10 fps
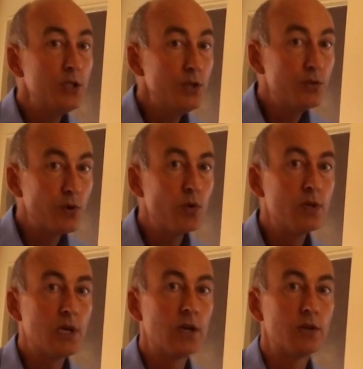your
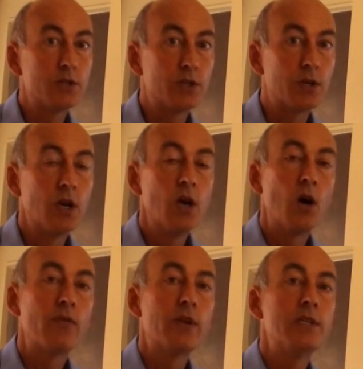own culture
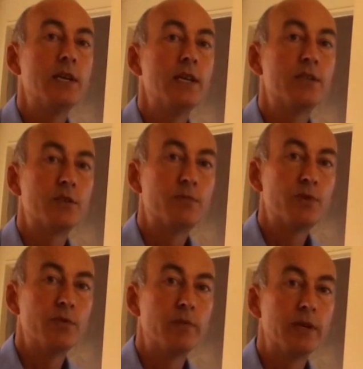of continuous
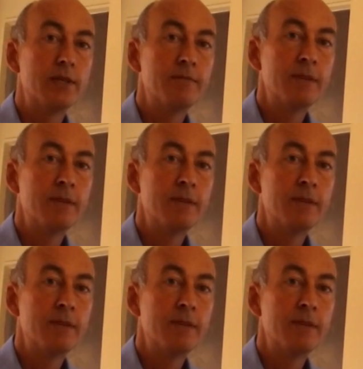improvement.